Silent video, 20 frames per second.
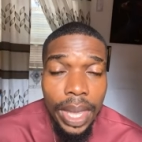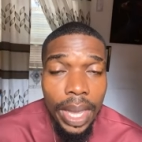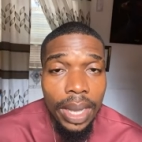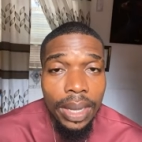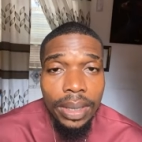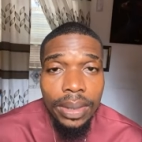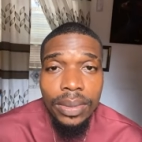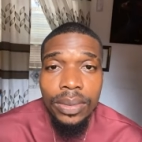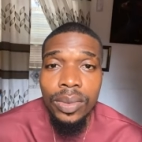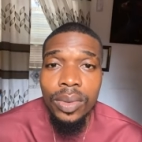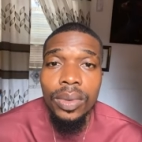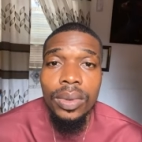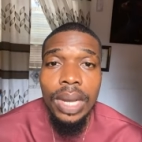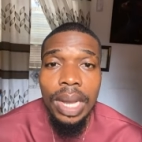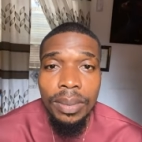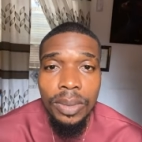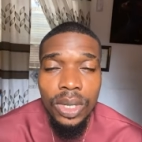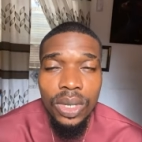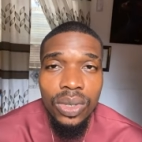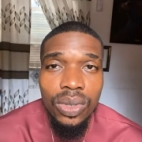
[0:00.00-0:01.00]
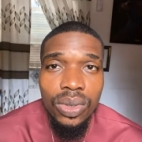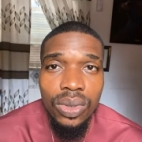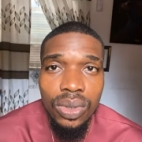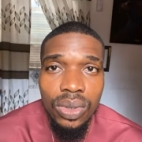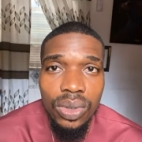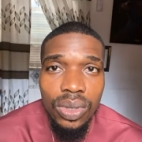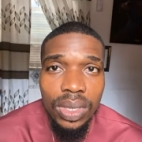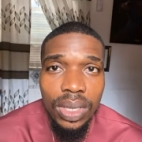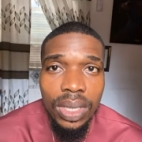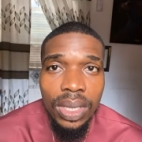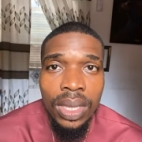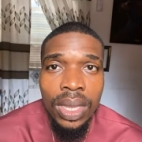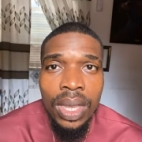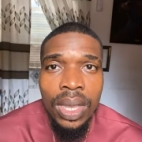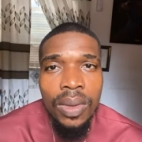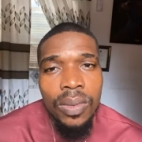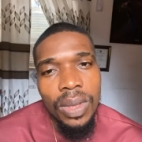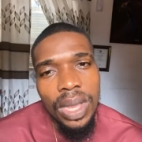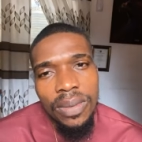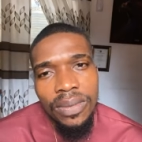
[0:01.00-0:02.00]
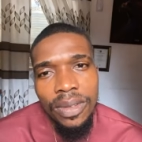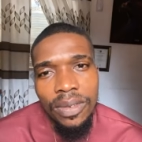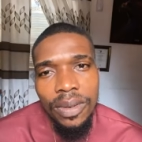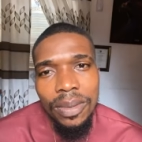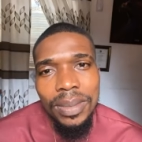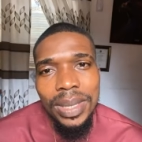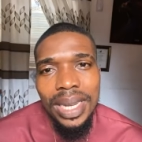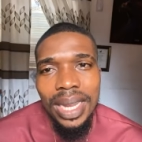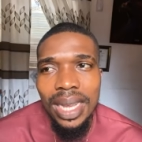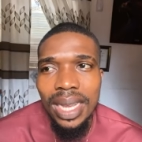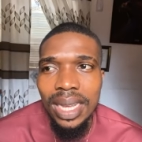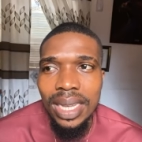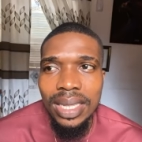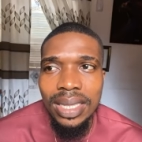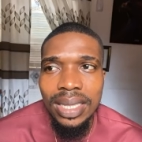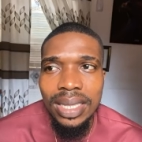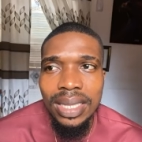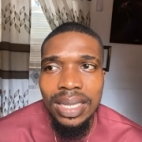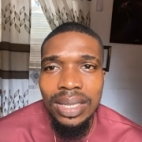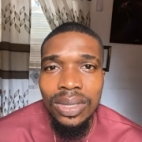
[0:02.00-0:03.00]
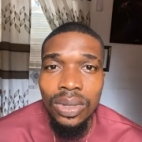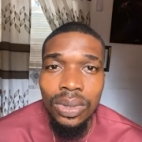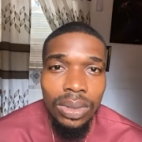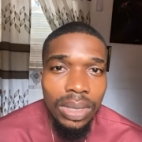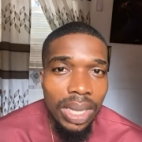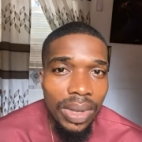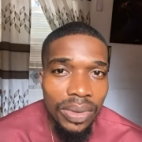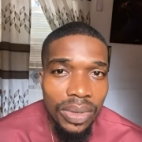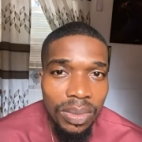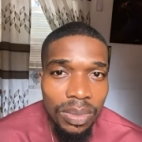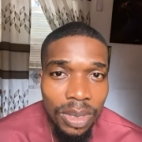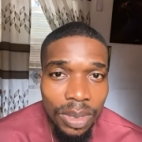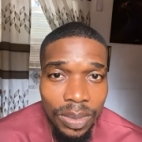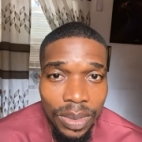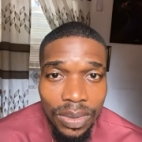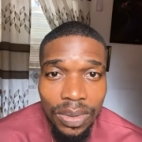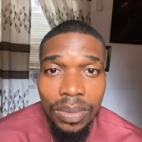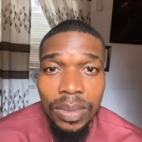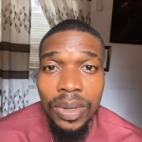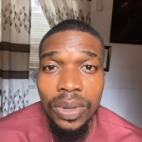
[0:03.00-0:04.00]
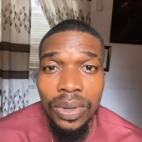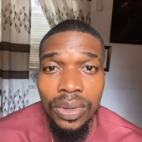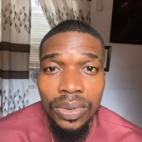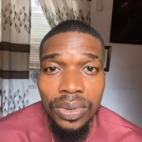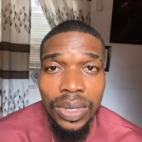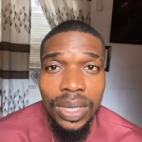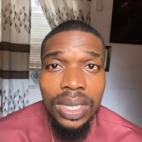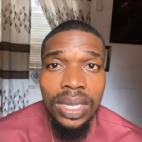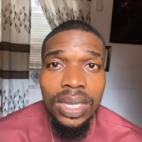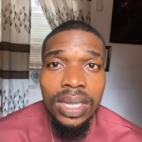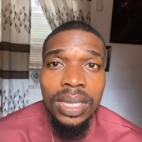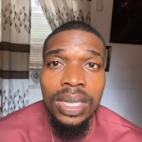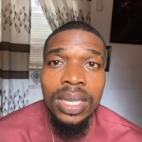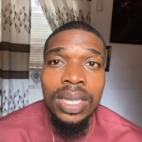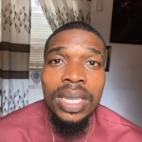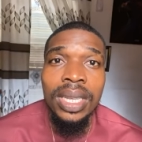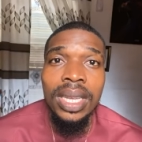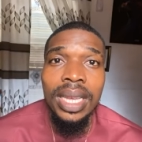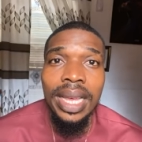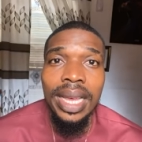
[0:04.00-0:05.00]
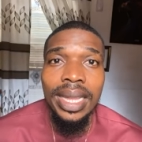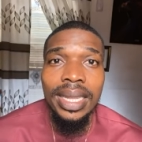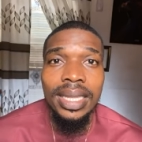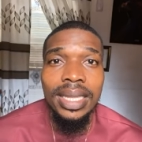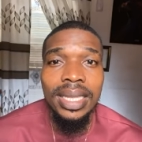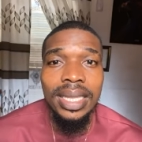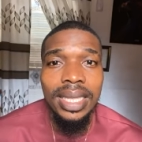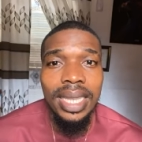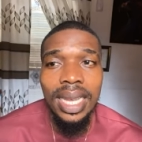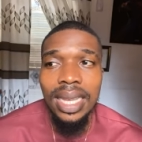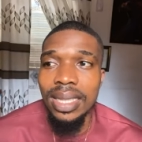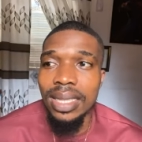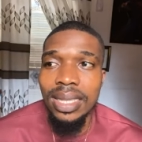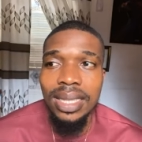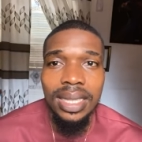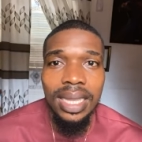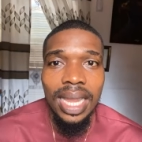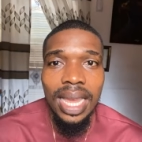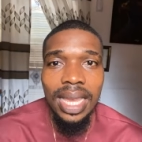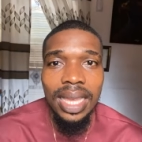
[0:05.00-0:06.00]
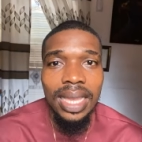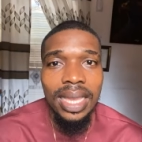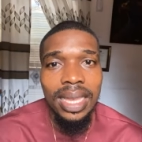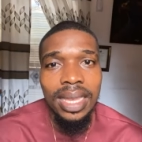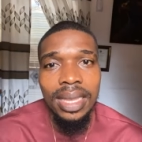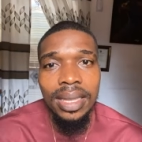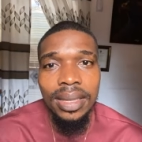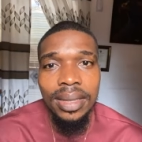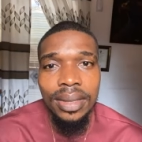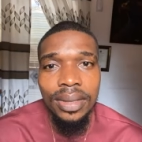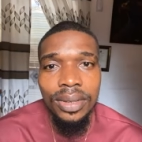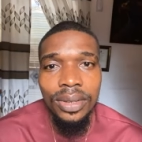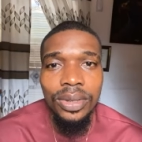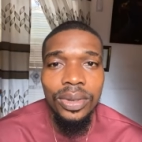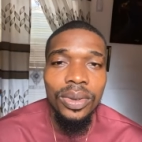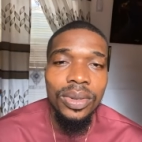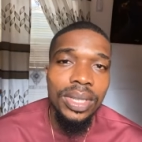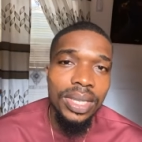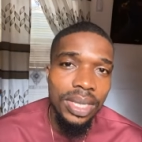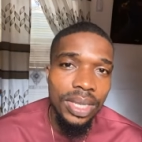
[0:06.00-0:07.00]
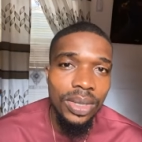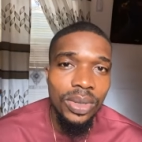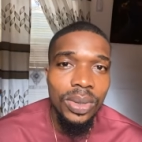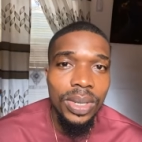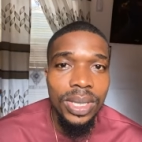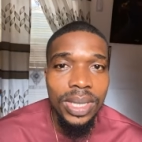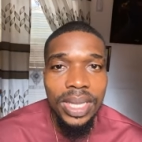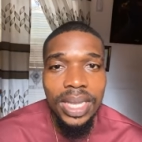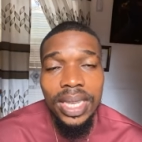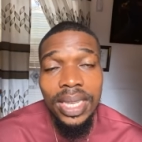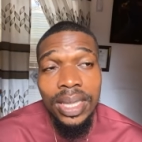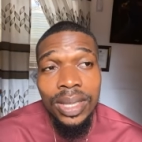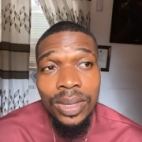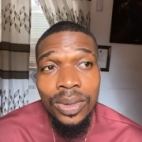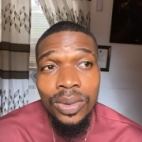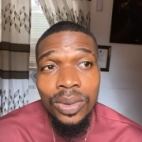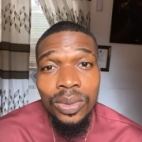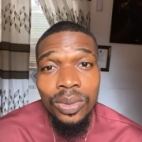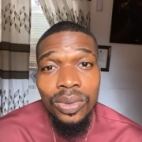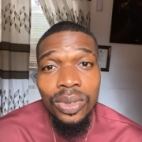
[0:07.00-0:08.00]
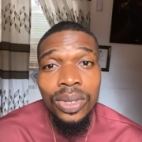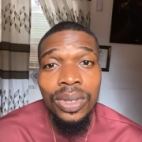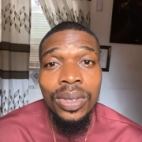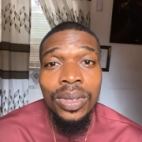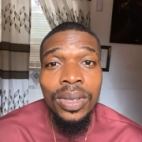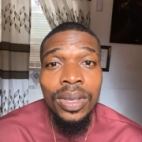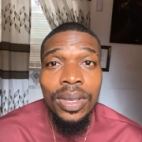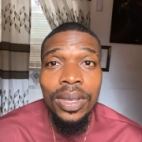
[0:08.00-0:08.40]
Yeah, so I'm just using, we have a farmer that has 2,000 babies from 100, and that's like, you know, the 2080 rules.